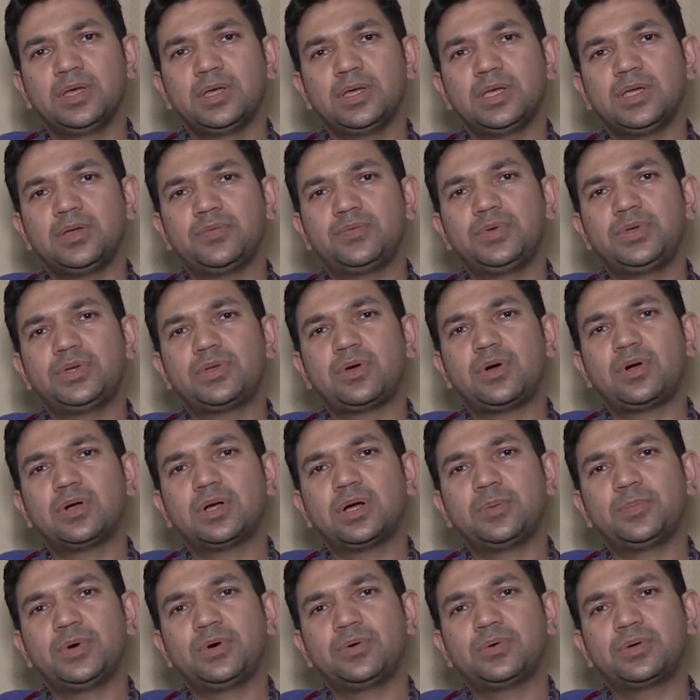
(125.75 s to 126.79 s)
If we talk
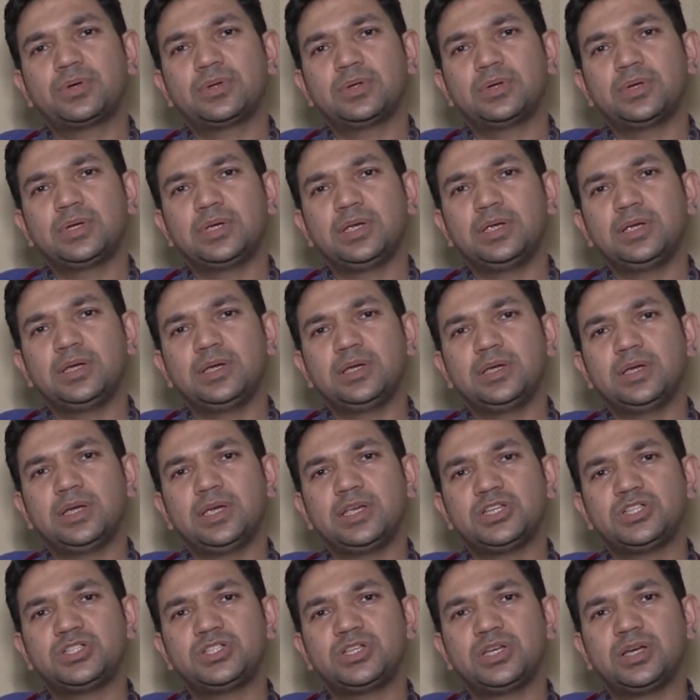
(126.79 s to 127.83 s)
about
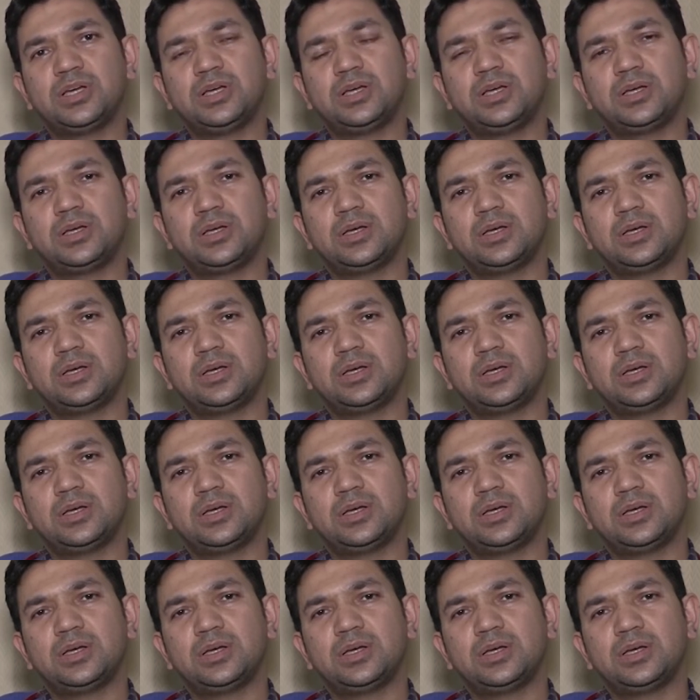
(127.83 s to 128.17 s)
Asia,